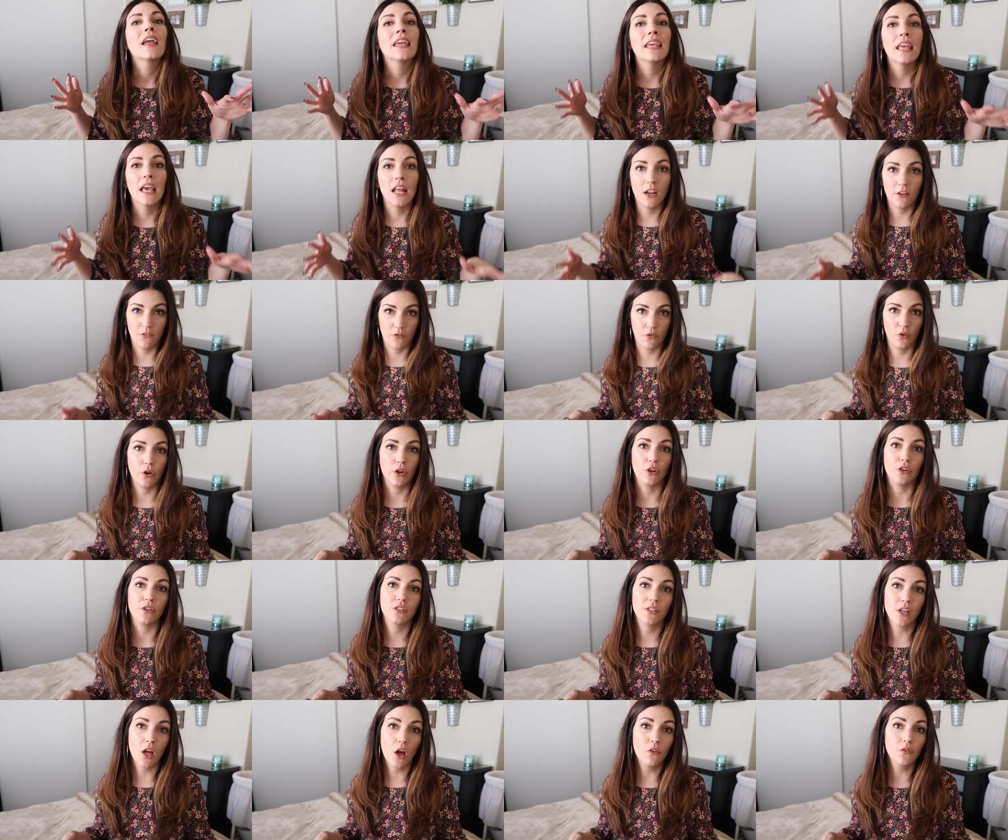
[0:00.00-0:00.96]
get it for
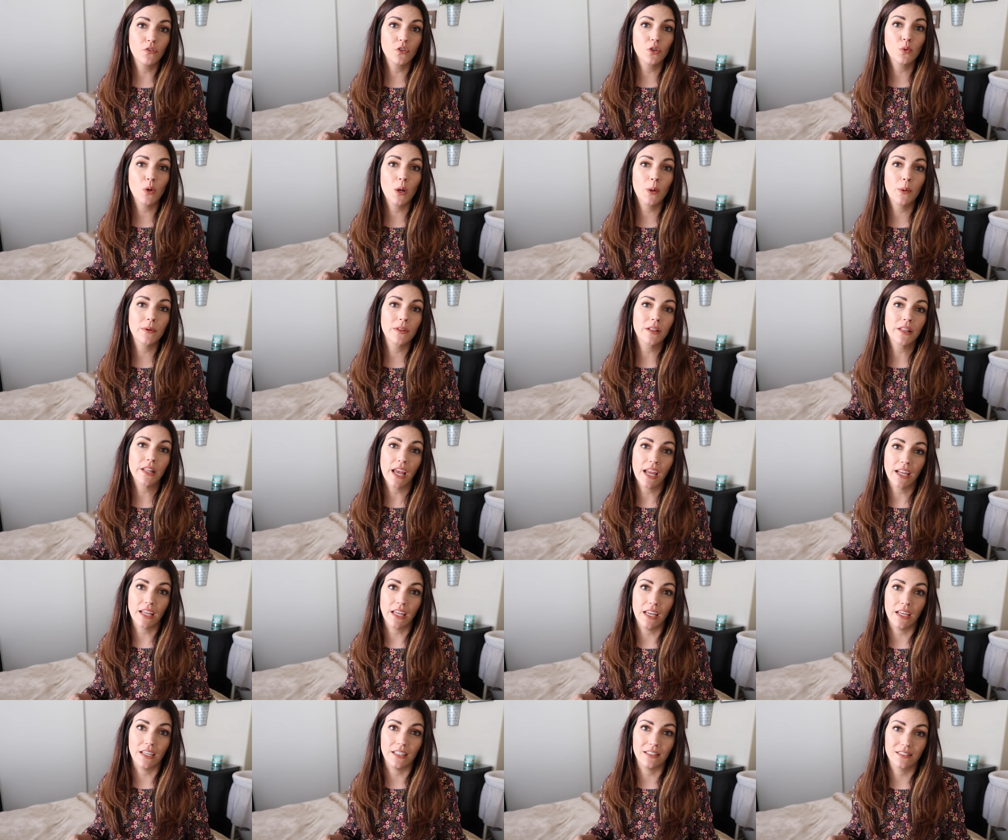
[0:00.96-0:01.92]
yourself to wear with
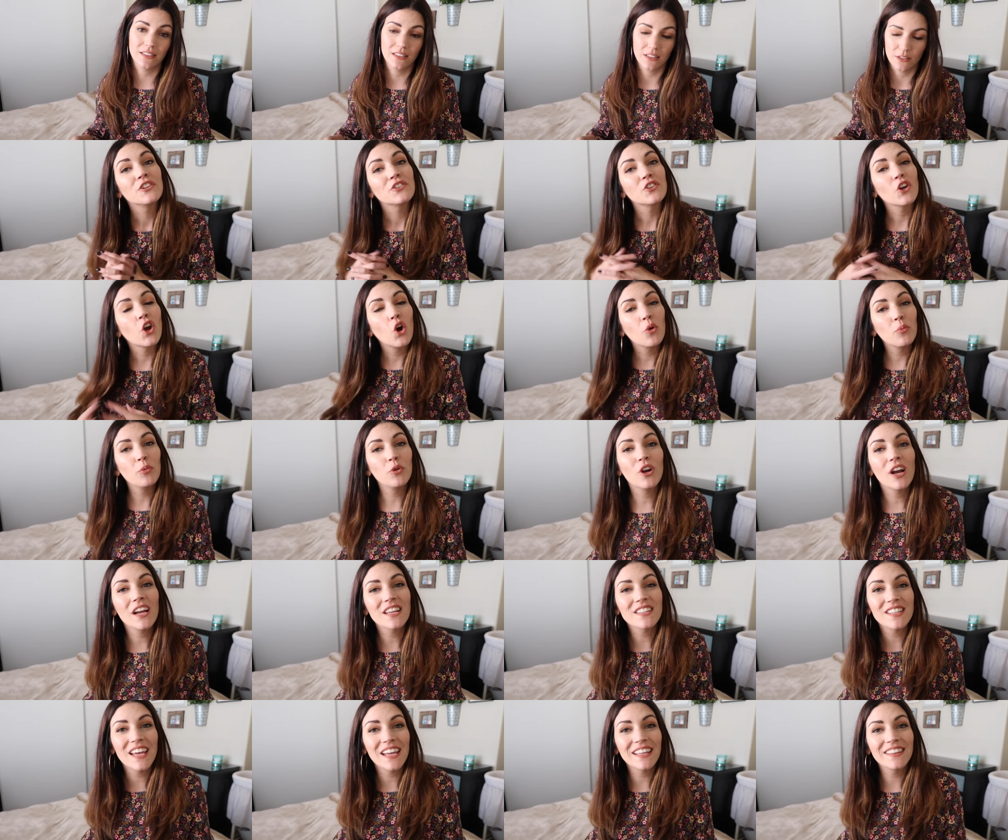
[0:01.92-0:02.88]
leggings. So I hope you
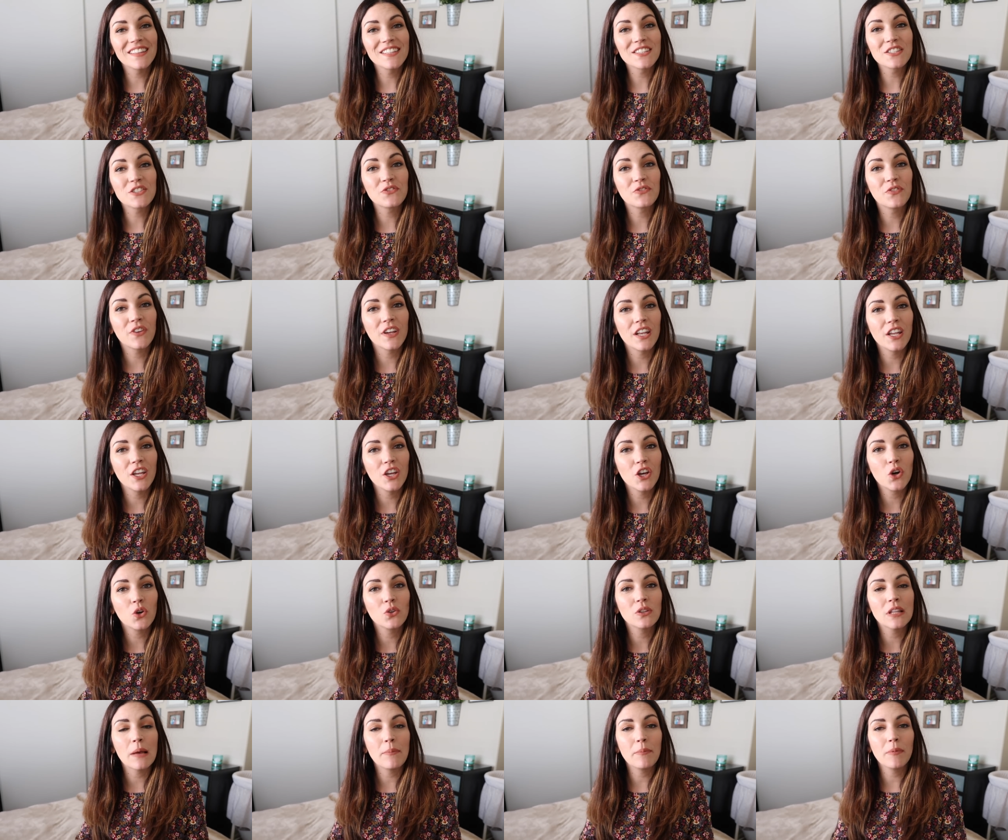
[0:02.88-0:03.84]
guys liked this
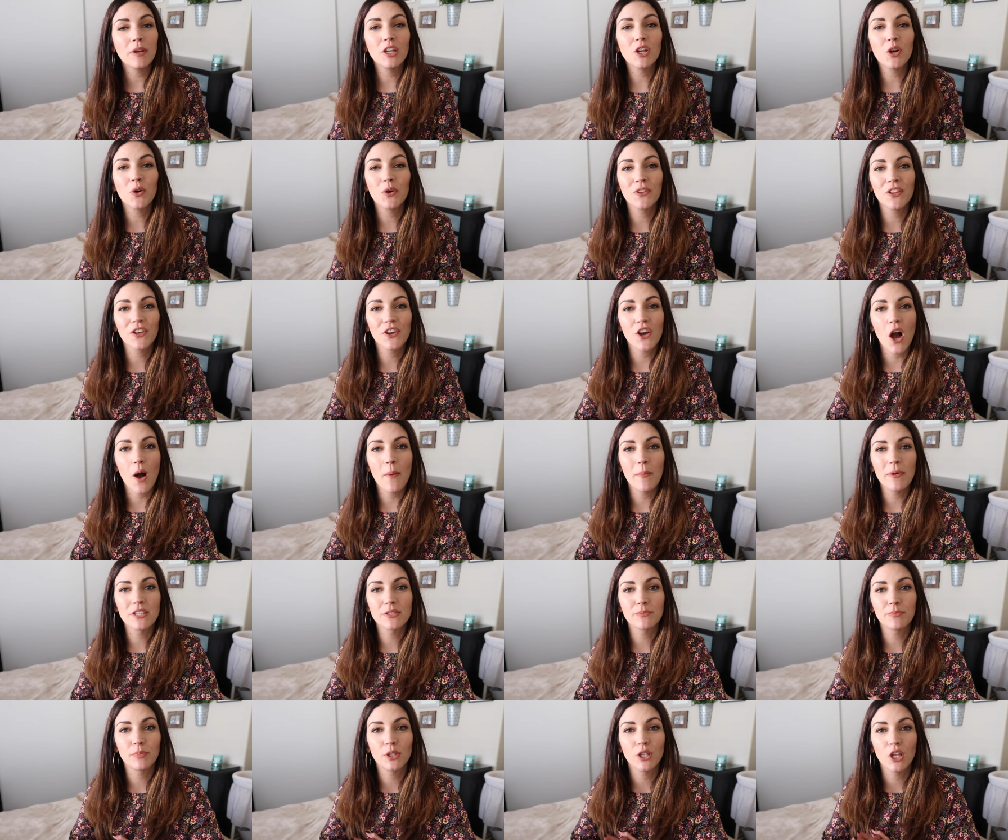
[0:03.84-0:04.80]
video. Let me know in the
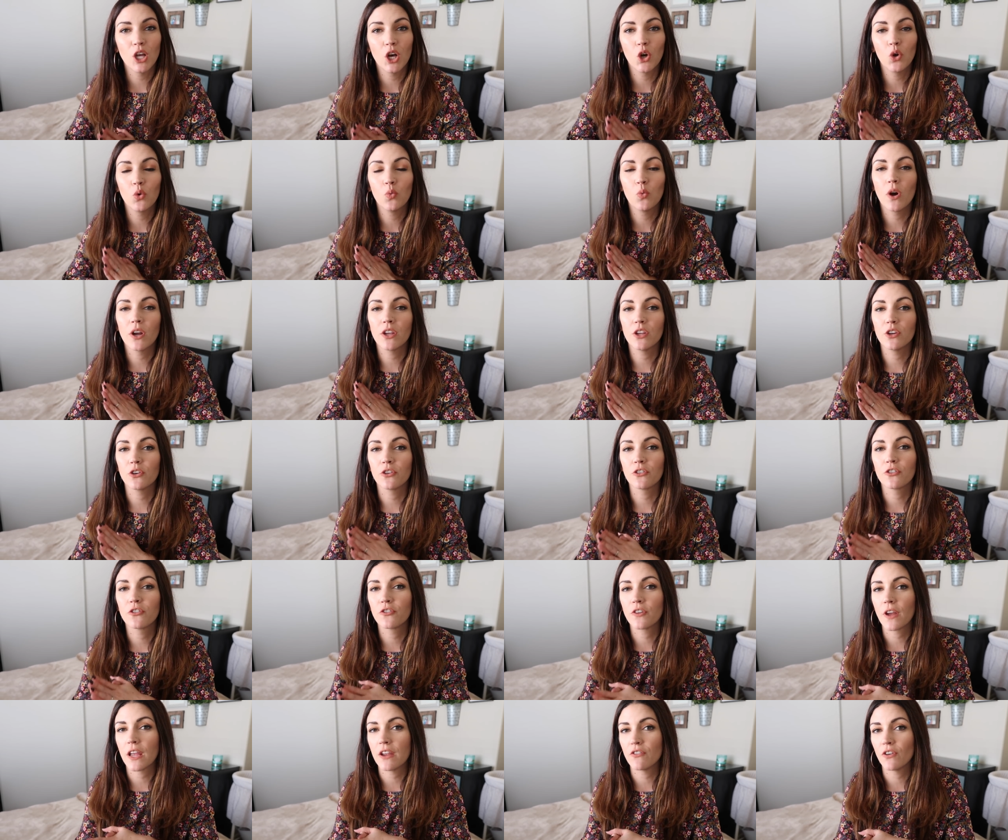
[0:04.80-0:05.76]
comments below what your
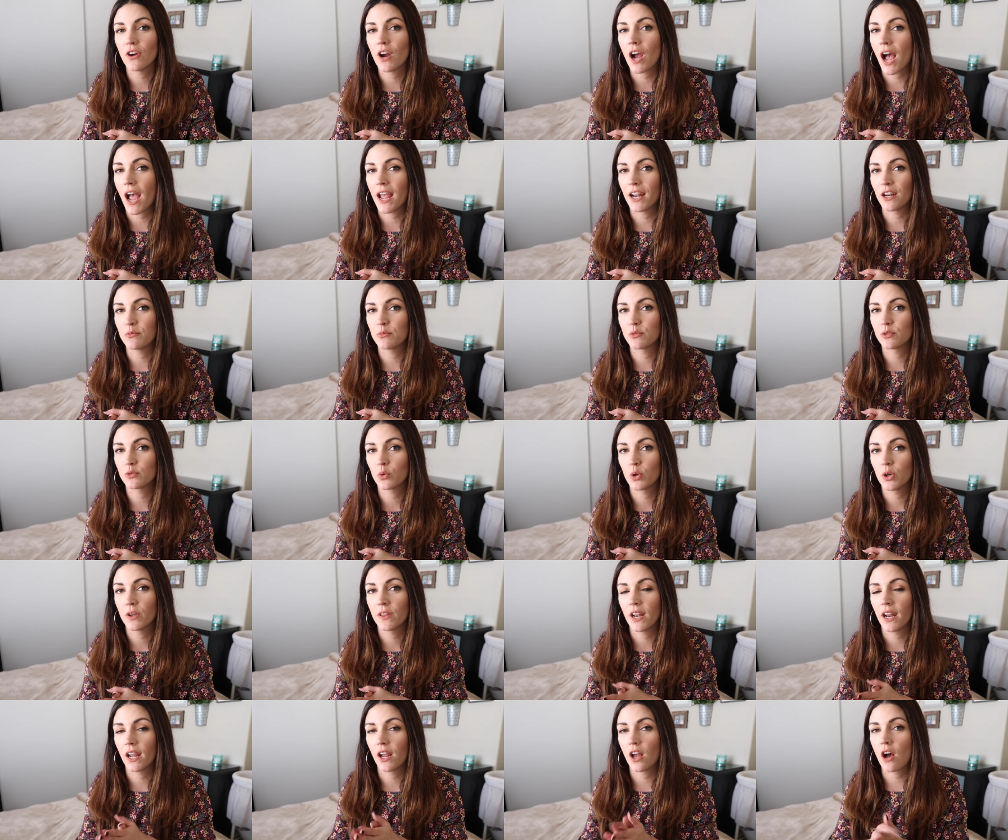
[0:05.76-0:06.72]
favorite items
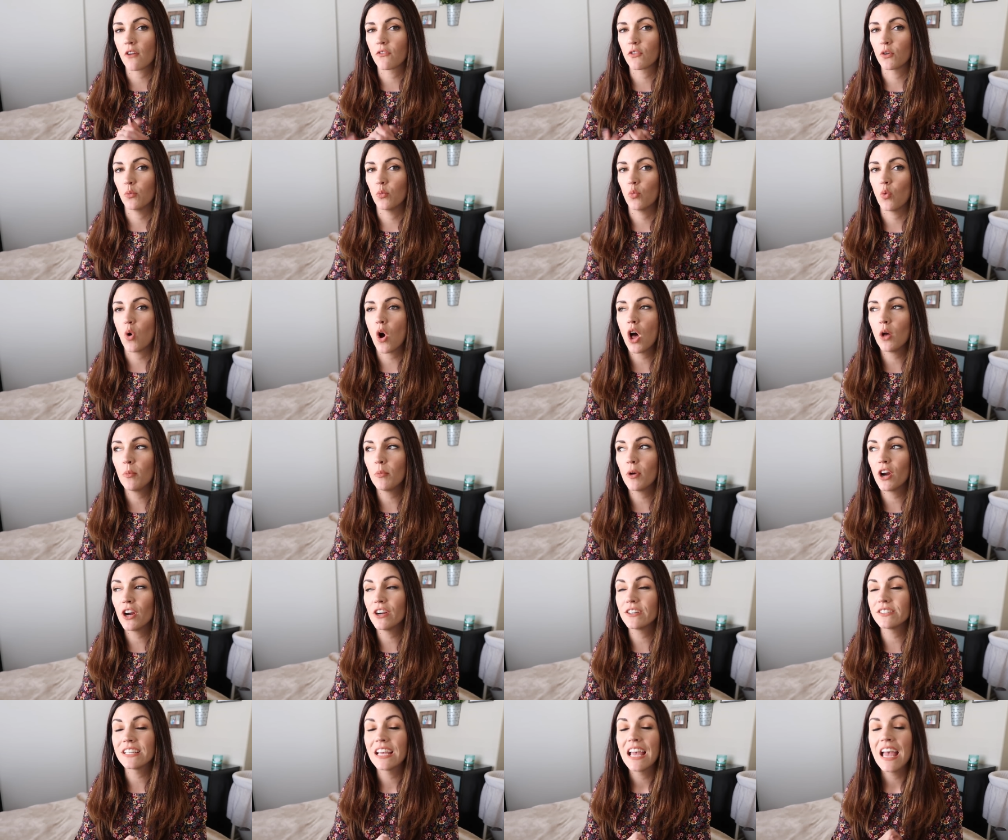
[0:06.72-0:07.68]
were that I got from
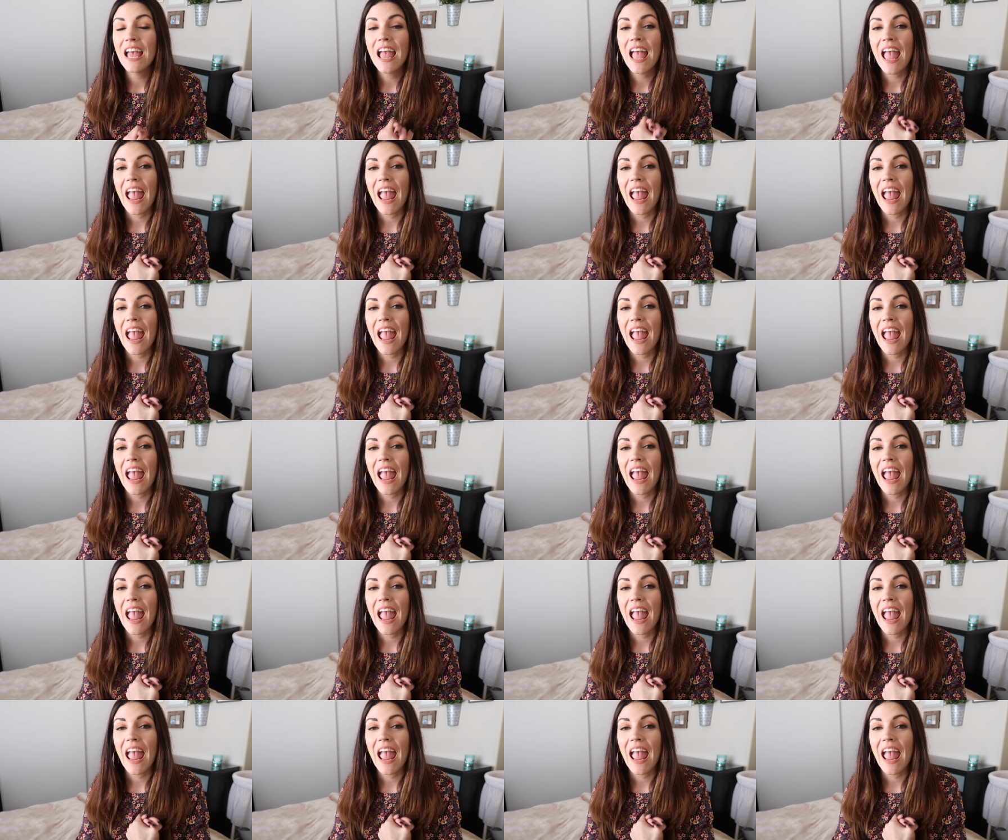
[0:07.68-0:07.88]
Walmart.